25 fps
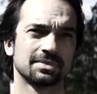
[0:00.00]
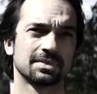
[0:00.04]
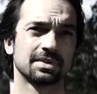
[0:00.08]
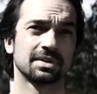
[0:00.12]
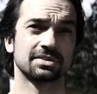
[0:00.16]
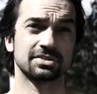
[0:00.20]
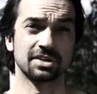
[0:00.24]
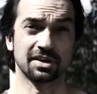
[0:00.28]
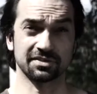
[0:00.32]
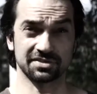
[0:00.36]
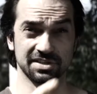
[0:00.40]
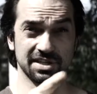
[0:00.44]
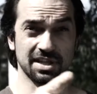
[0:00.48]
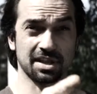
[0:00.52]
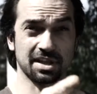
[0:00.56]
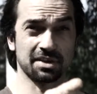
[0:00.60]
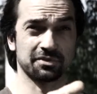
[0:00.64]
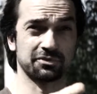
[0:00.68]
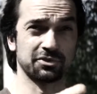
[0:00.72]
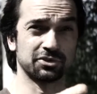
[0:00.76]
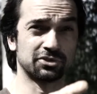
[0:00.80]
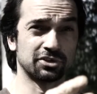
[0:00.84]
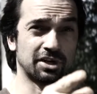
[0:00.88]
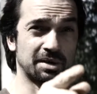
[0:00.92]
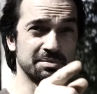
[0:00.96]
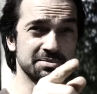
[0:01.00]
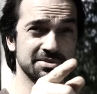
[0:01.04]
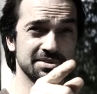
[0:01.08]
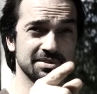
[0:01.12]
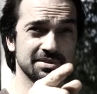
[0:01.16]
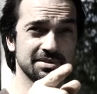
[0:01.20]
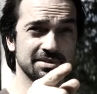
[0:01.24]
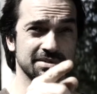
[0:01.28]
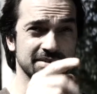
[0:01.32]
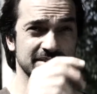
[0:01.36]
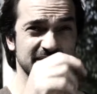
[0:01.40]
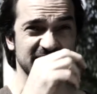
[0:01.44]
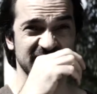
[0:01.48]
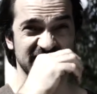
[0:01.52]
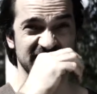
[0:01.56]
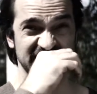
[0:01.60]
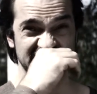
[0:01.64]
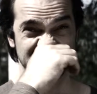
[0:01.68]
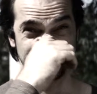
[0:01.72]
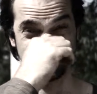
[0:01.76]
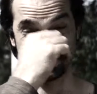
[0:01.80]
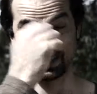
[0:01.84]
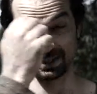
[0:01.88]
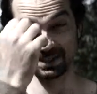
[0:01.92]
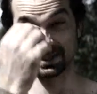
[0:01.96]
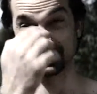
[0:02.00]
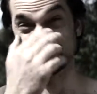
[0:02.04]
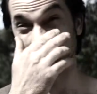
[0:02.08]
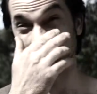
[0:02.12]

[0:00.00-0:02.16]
So I've said that a few times. Yeah.